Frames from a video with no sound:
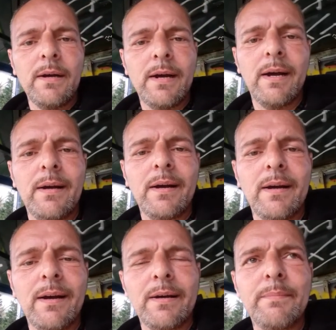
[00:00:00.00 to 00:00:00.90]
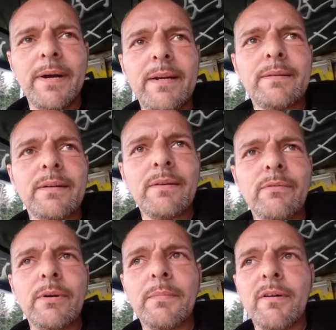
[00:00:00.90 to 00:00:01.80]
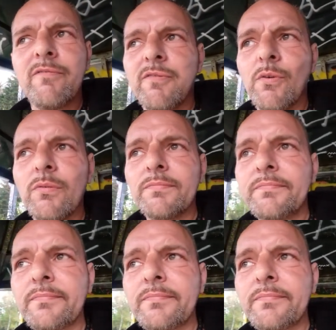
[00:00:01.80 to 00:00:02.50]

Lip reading: I made with my phone.